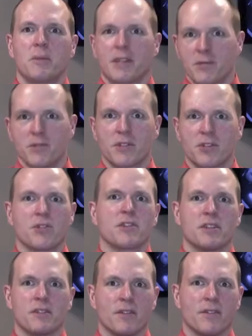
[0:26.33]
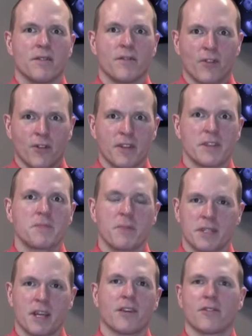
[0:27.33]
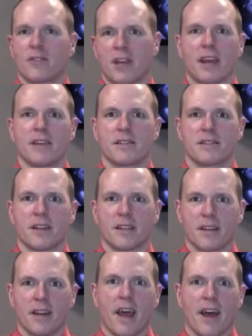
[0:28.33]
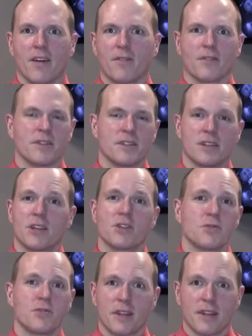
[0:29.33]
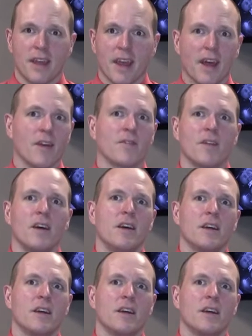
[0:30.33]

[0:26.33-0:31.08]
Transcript: but that's what discharge is. For this particular case that they have, for this injury that they have,